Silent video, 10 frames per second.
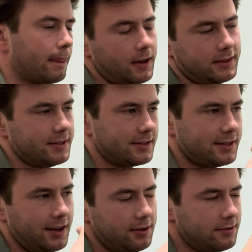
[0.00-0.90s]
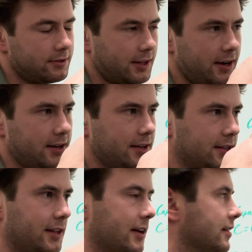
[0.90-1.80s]
the cell, kind of
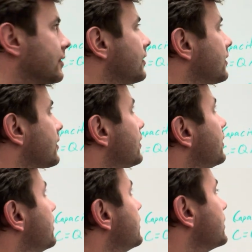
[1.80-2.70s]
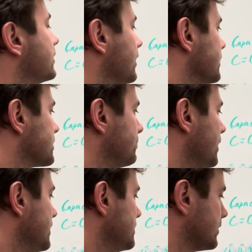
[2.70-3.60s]
in that
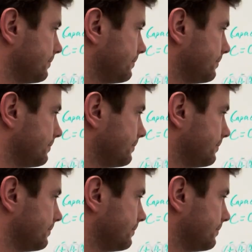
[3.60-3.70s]
space.